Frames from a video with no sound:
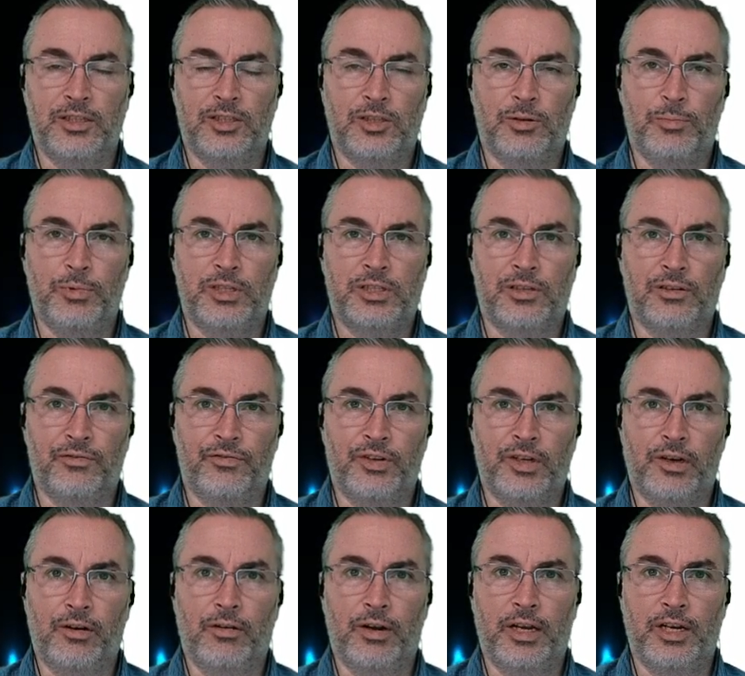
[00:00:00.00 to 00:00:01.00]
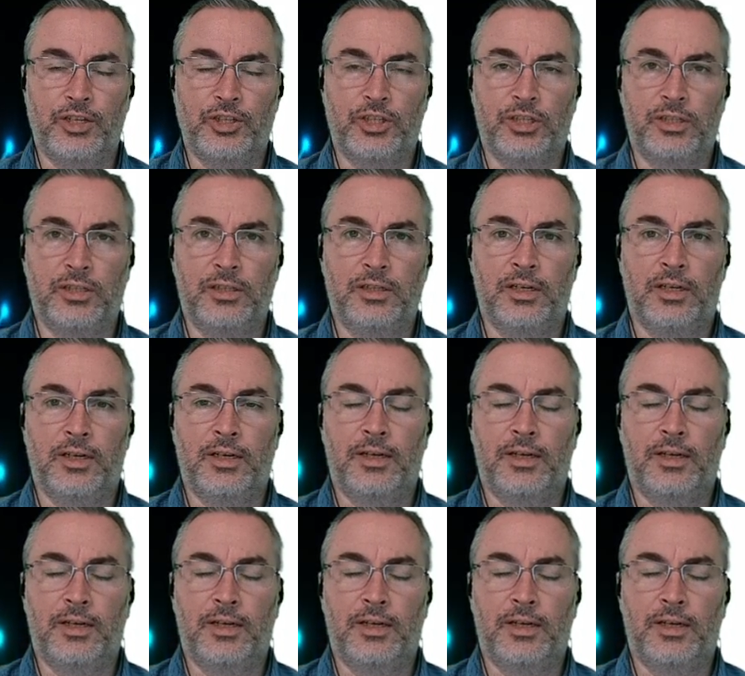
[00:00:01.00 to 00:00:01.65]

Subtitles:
is a misconfiguration.